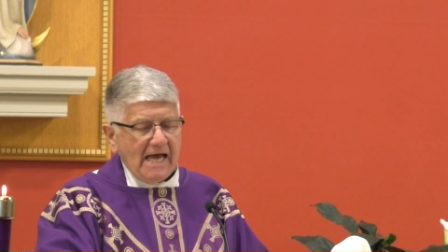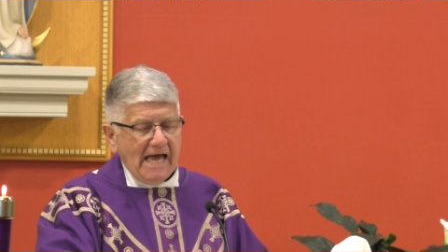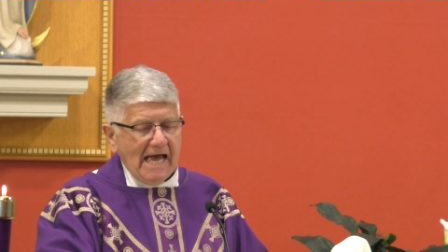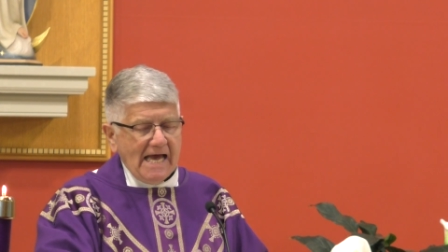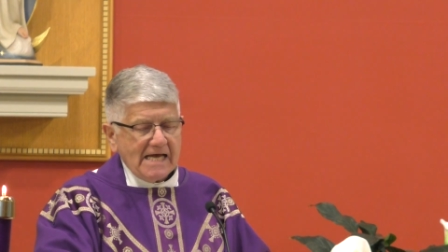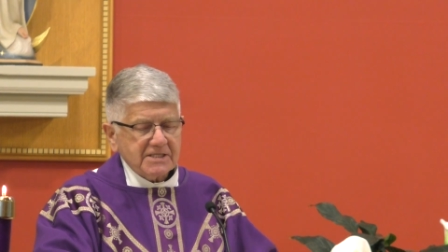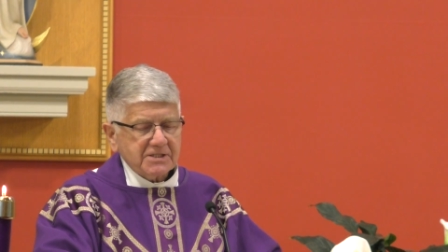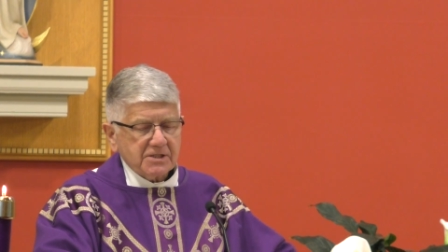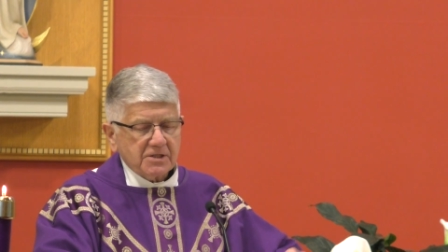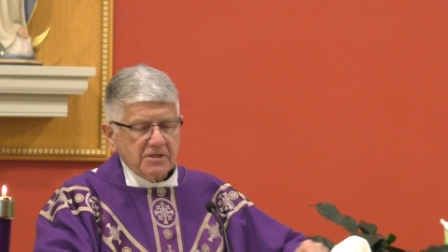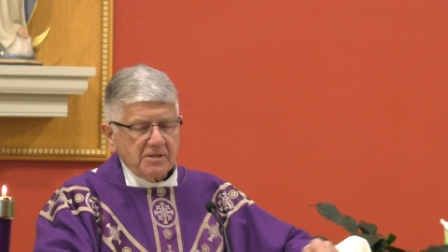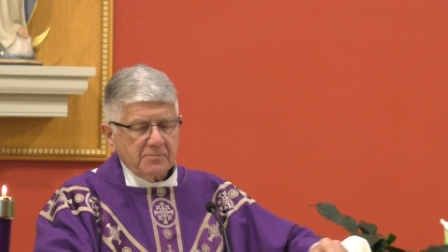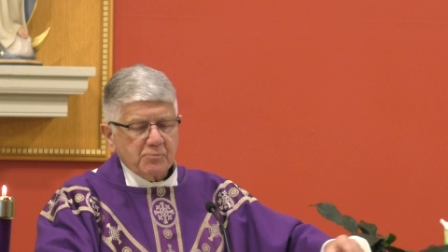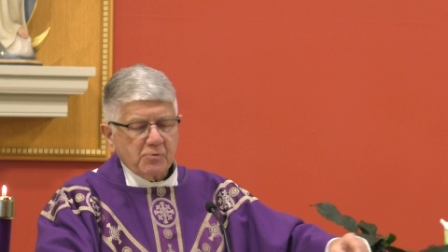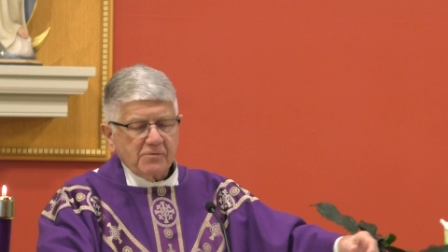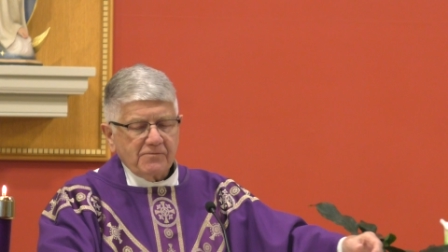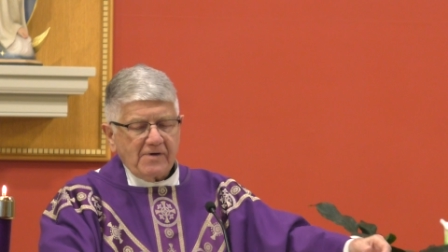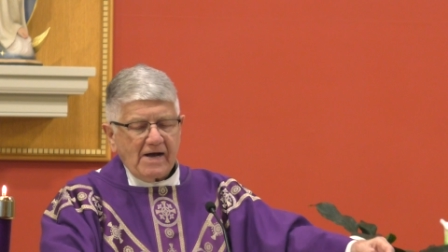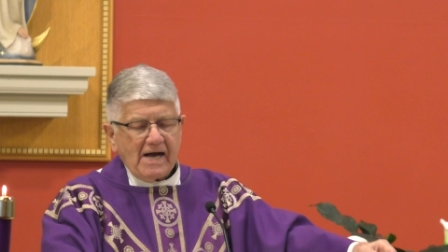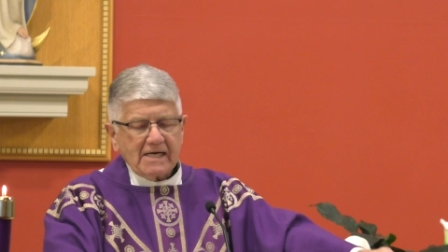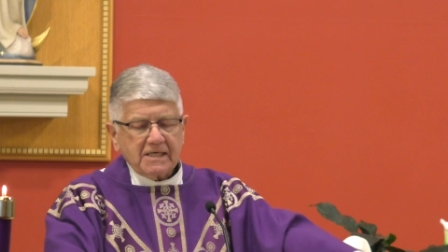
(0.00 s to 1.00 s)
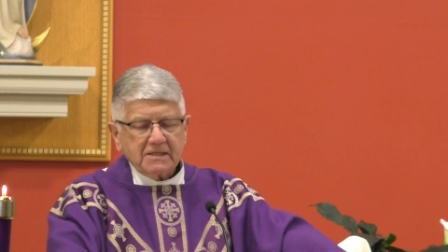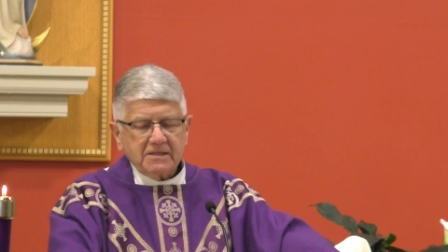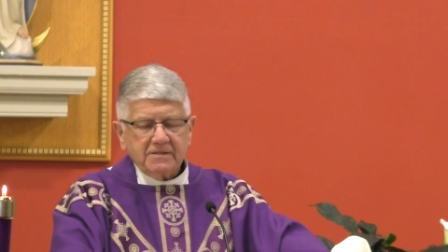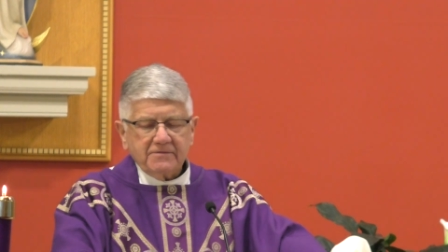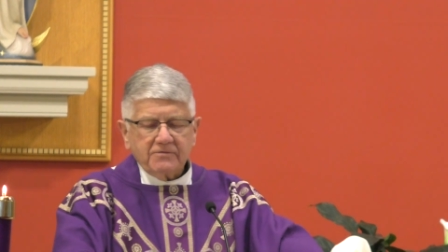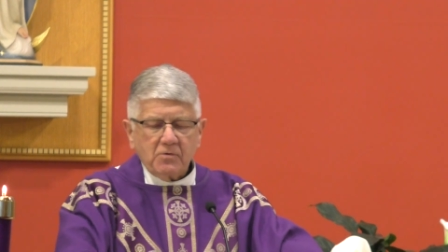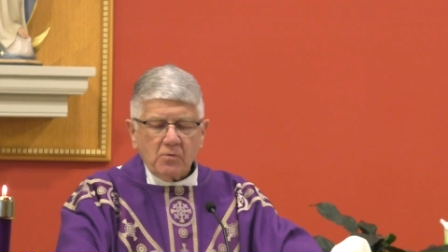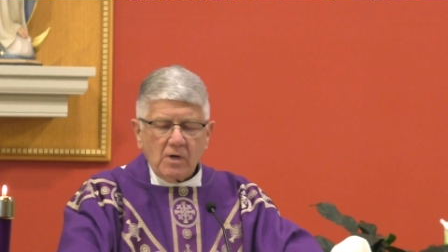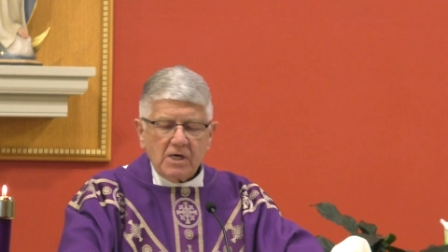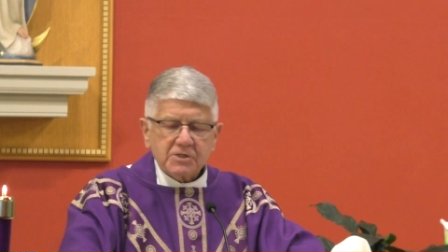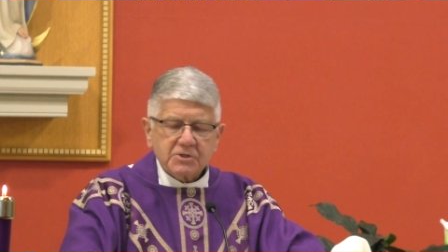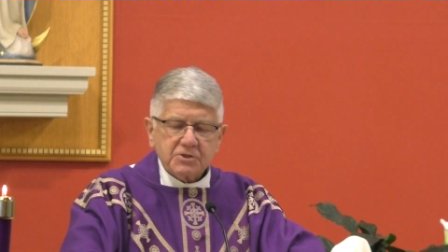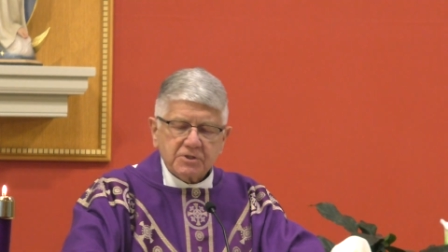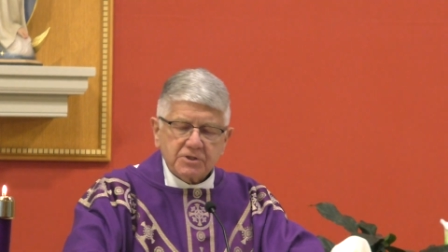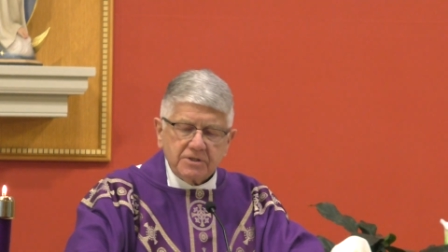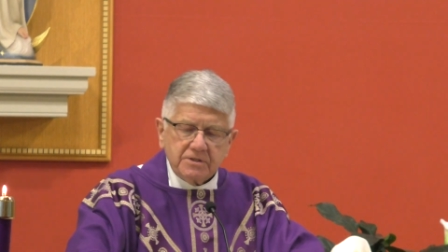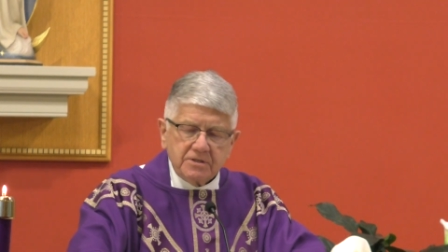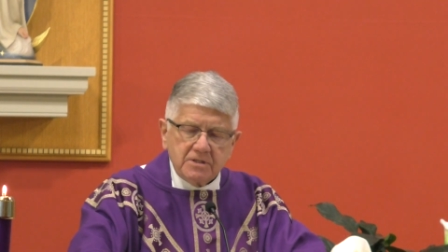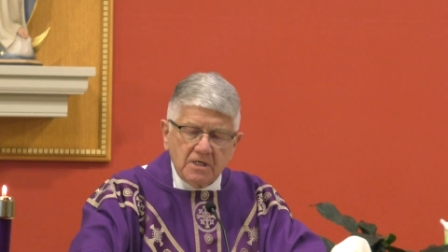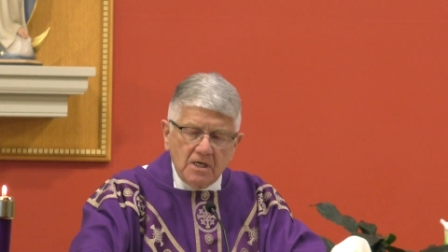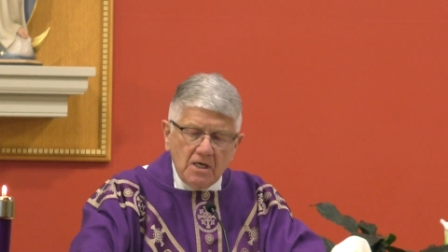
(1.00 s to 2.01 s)
ask the provocative
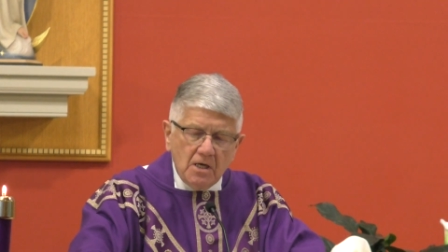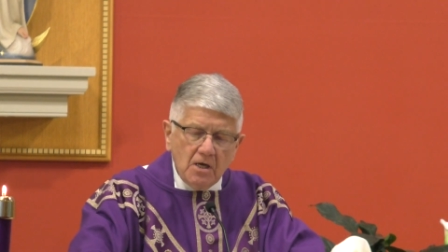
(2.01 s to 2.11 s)
question